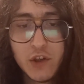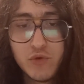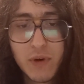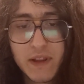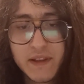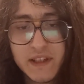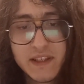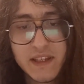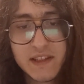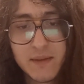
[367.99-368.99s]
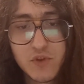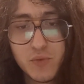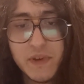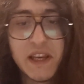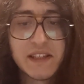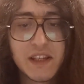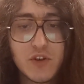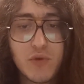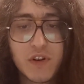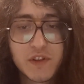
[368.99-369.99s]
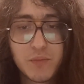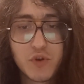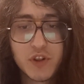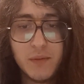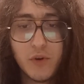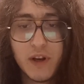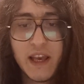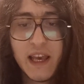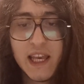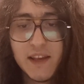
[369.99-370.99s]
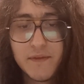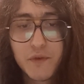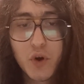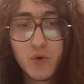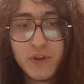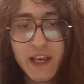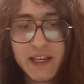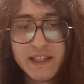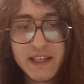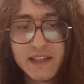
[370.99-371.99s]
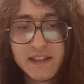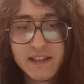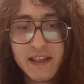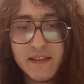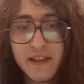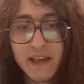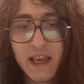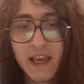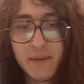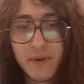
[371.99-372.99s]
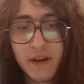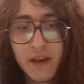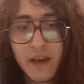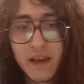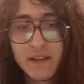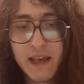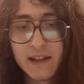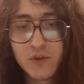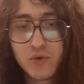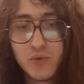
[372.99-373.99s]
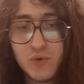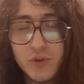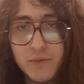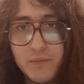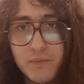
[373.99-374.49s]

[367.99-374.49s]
You want these systems to be as secure as possible. If code exists in the game that could